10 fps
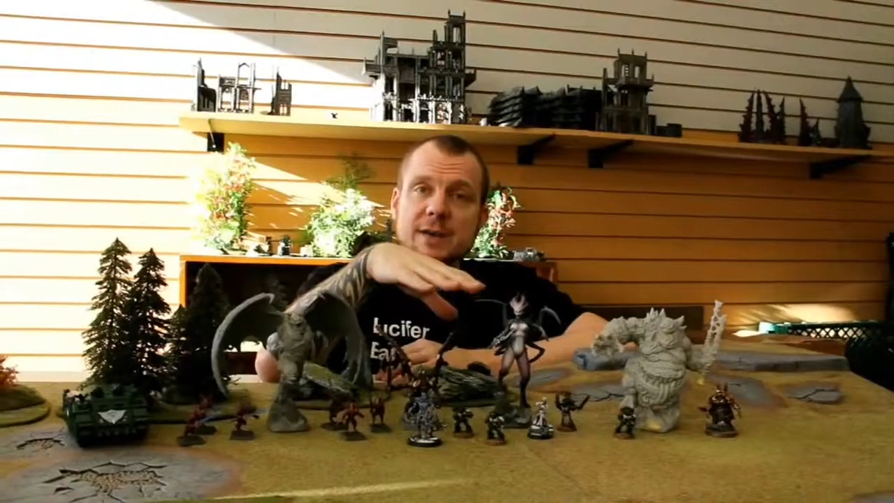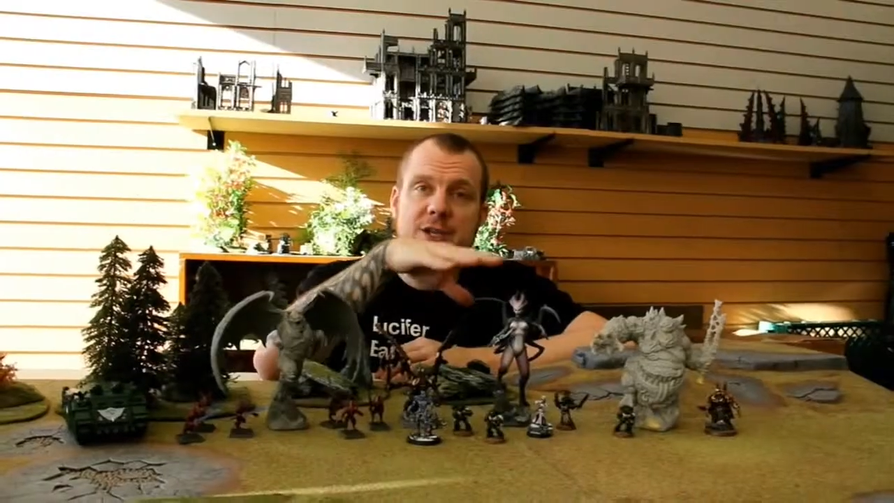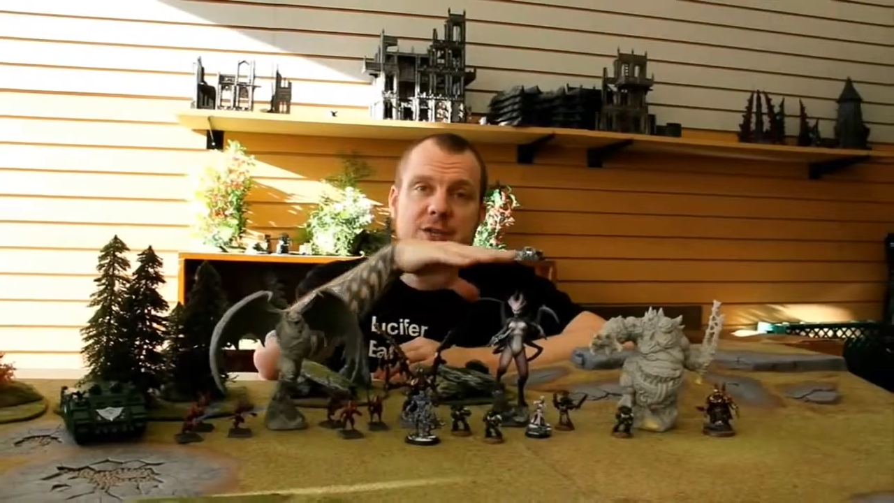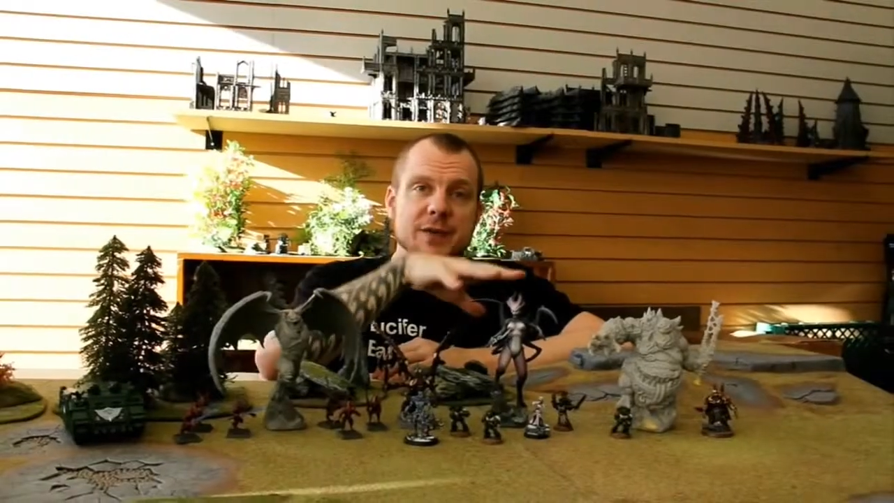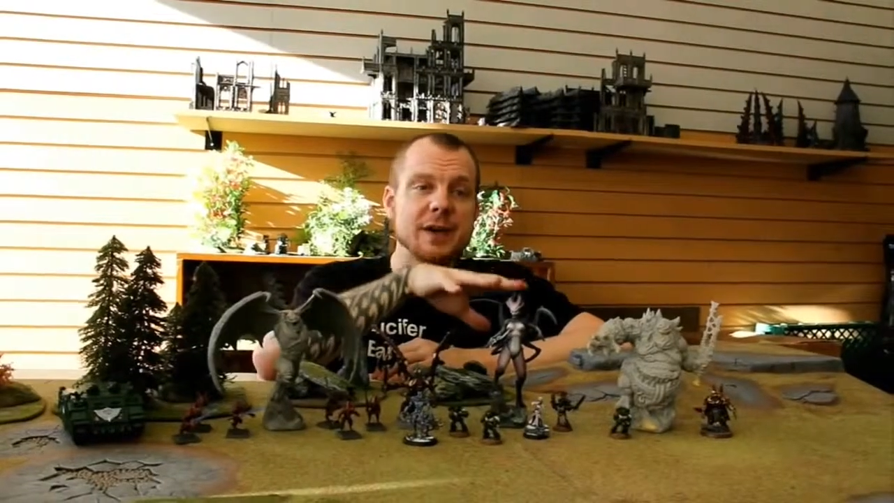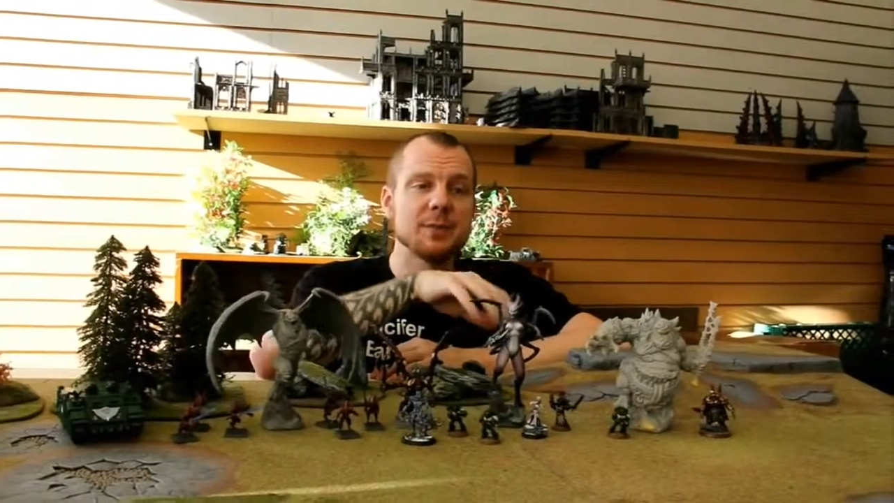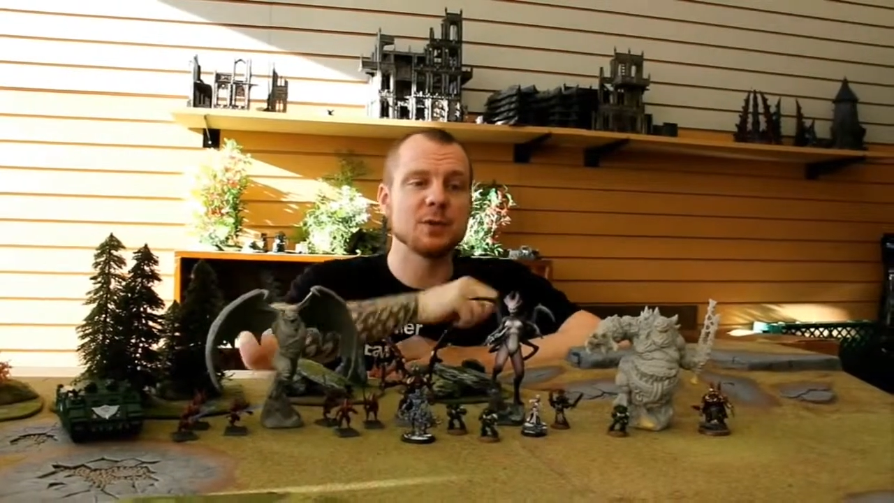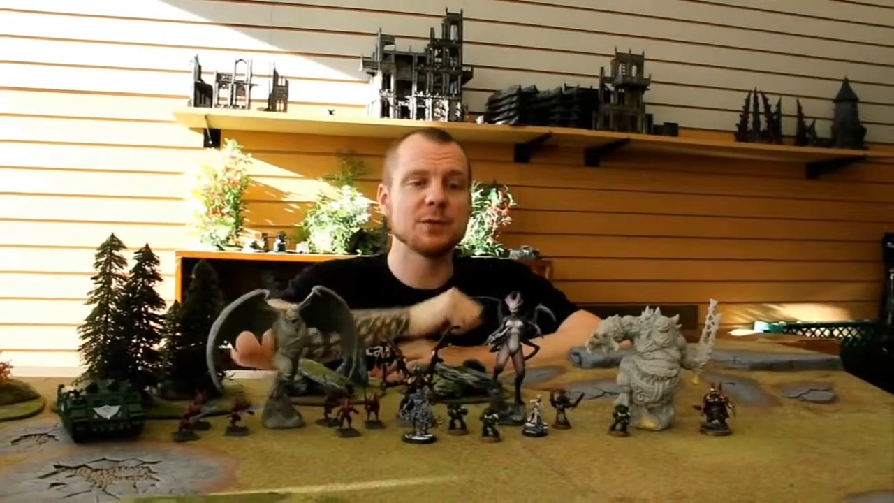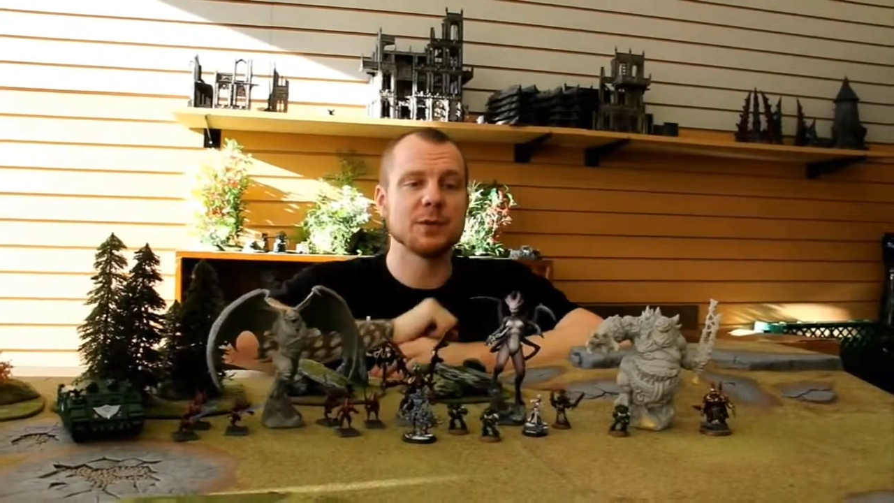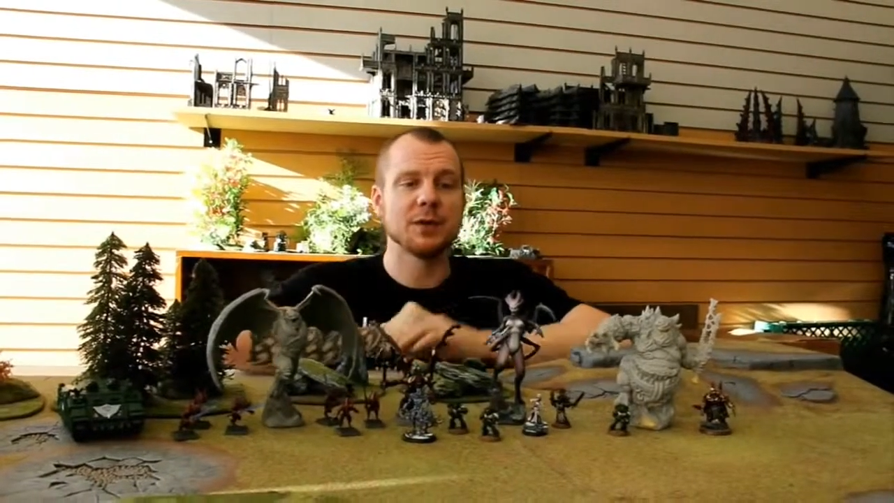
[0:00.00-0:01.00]
finished, very
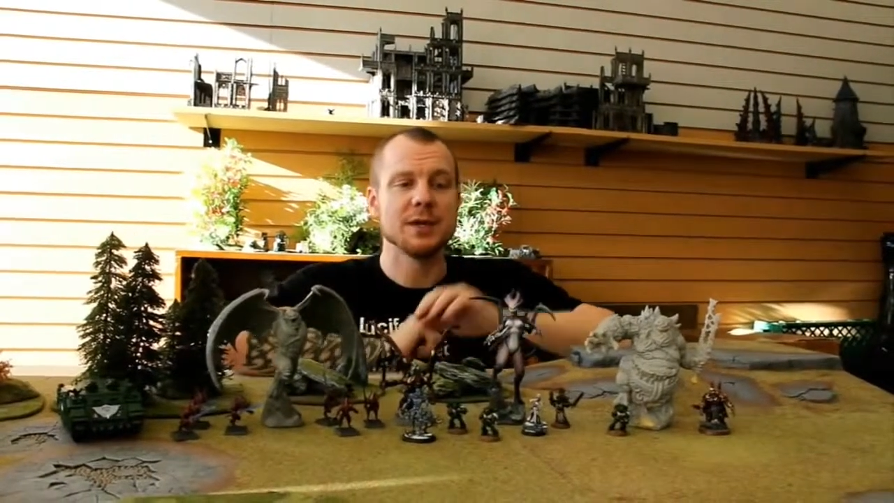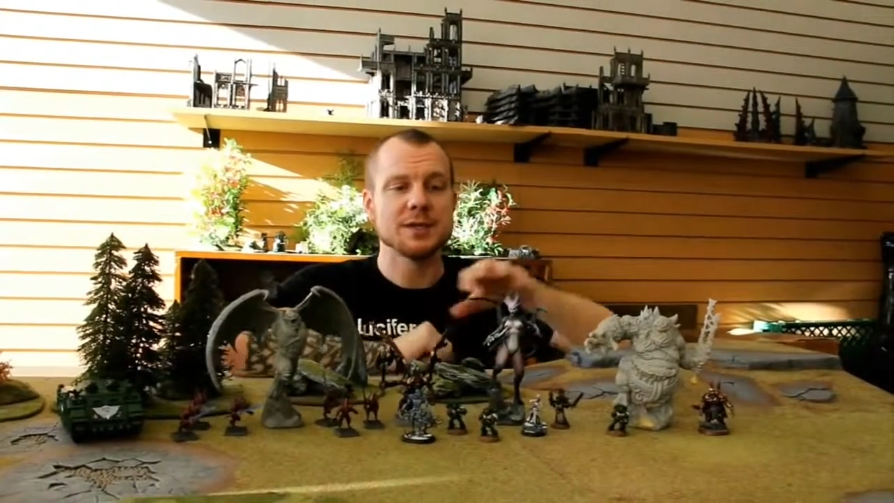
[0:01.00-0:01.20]
beautiful,